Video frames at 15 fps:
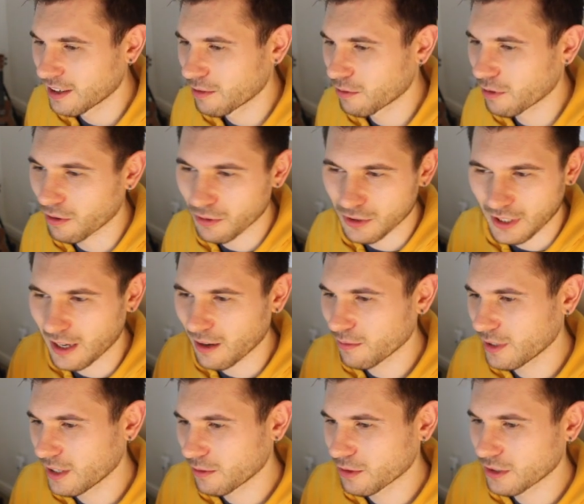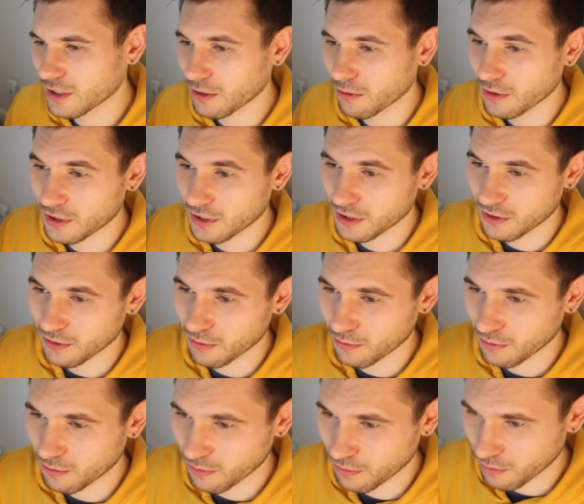What was happening was it would just
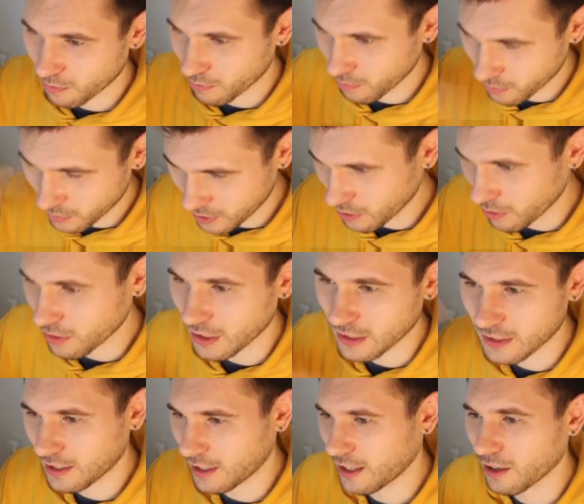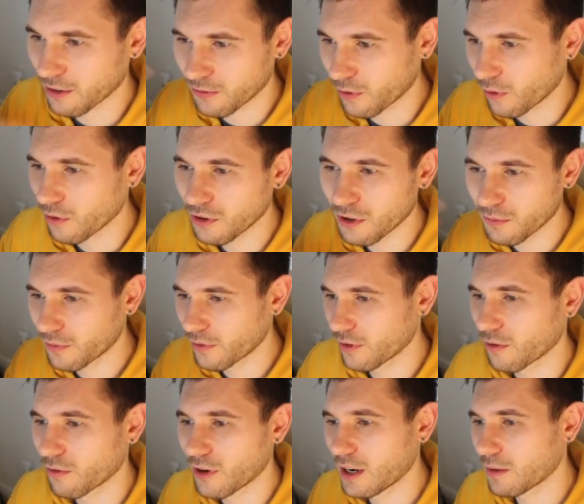do the entire for loop for
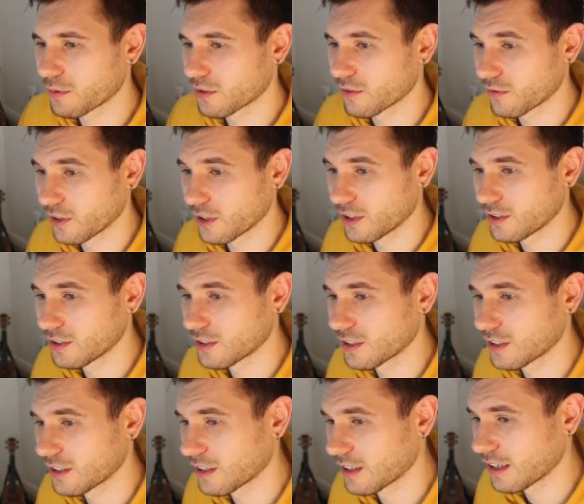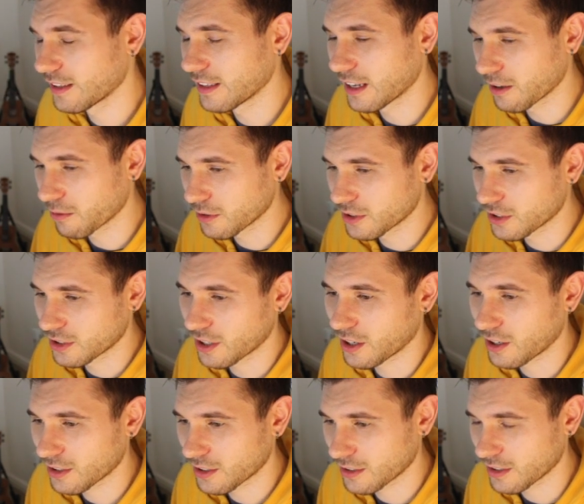the reps first, and then it would
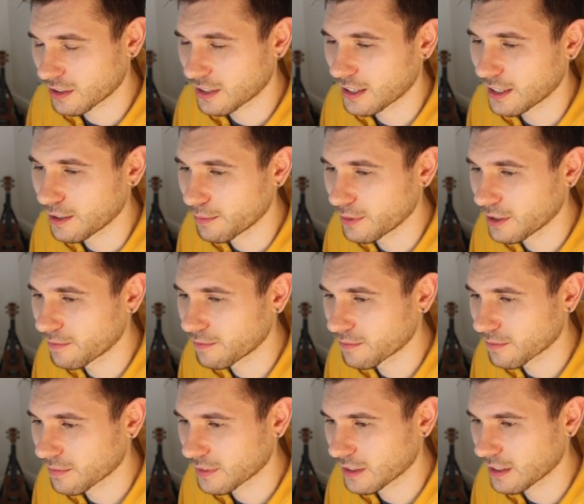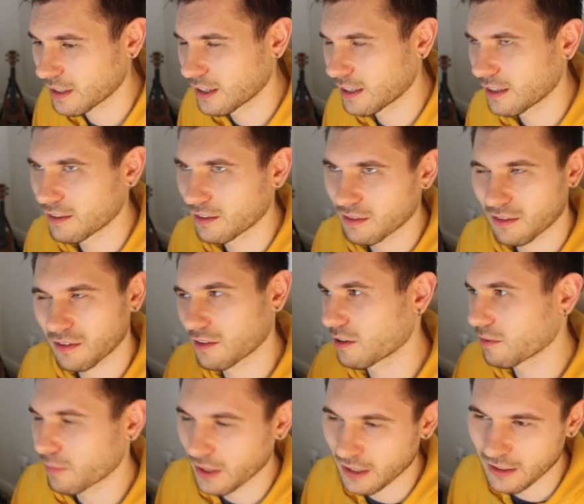start the timer, and
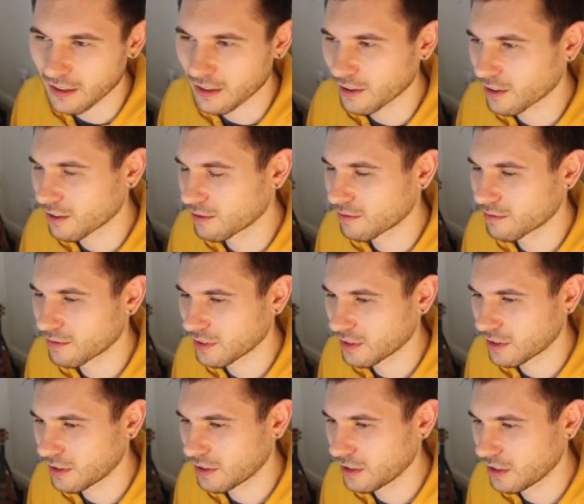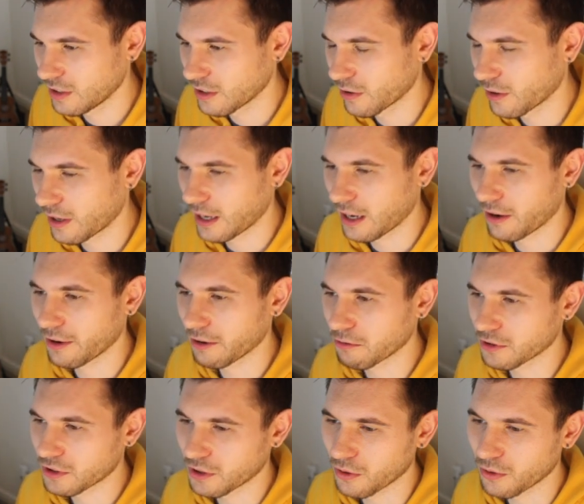depending on, you know, how I
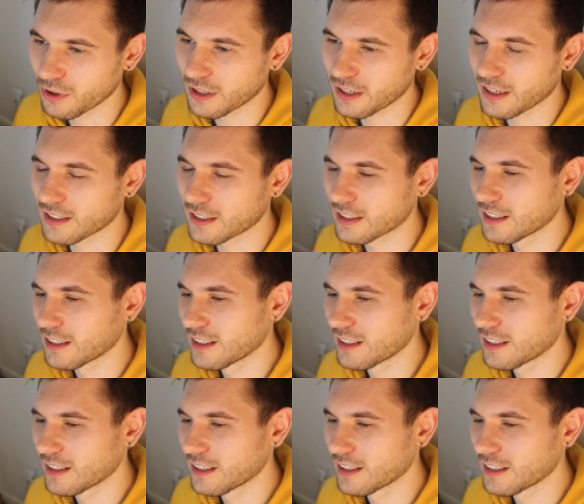was coding it,